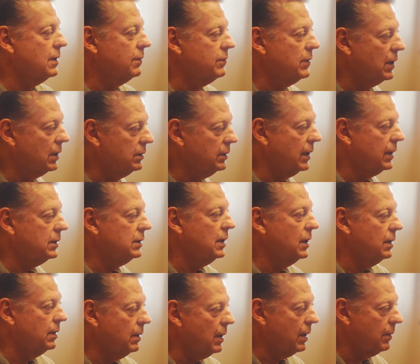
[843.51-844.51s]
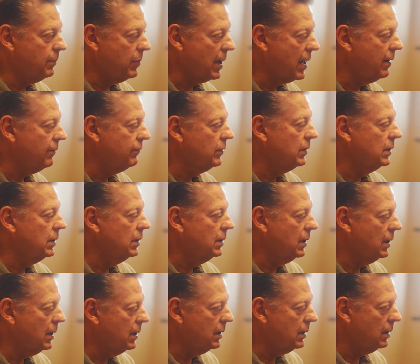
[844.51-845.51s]
of neglect and poverty
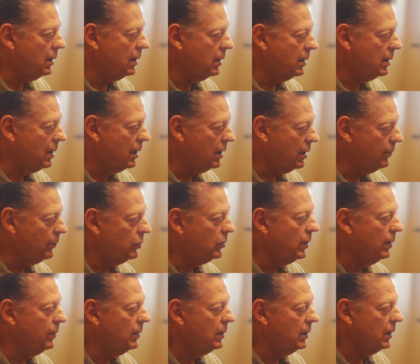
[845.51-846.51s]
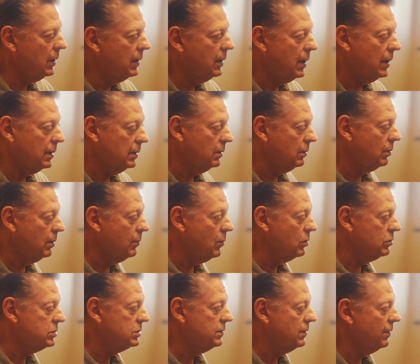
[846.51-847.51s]
and unemployment and that were
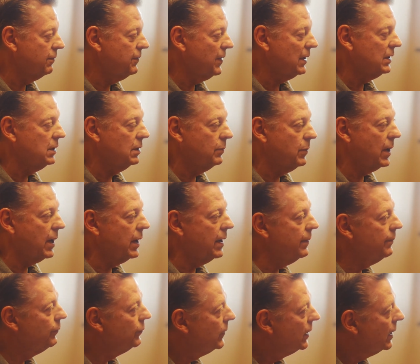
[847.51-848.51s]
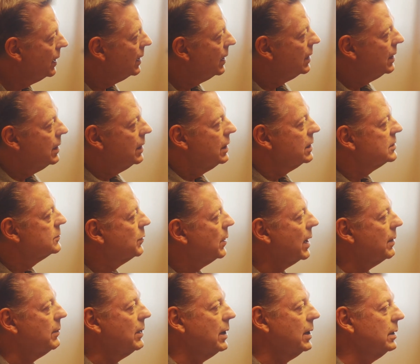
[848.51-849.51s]
most affected by it, it's
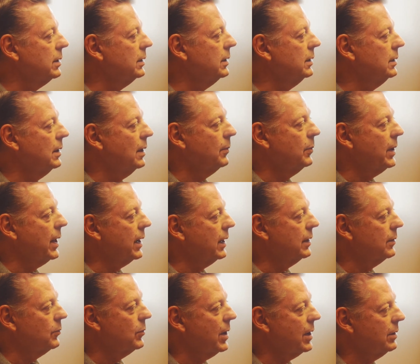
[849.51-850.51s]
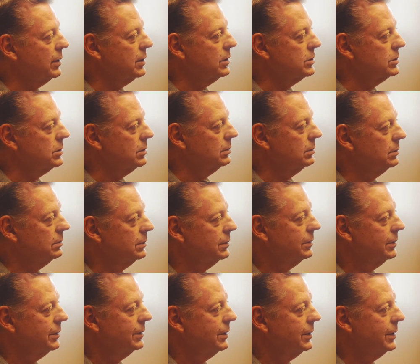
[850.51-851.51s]
primarily a black and brown issue.
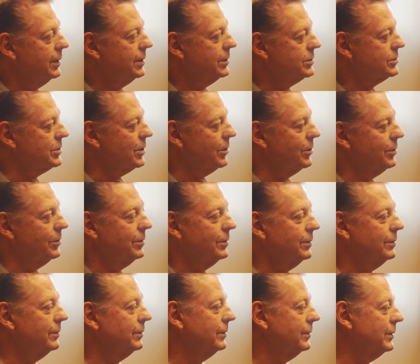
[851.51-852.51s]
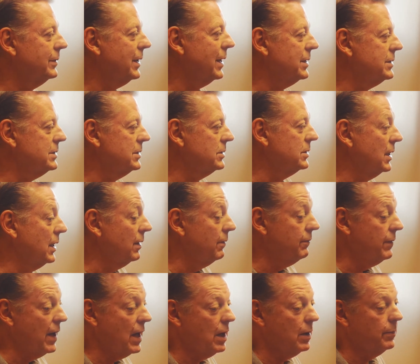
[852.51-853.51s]
So we're not as easy to get
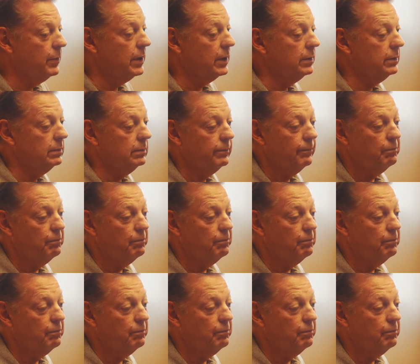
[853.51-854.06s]
involved, but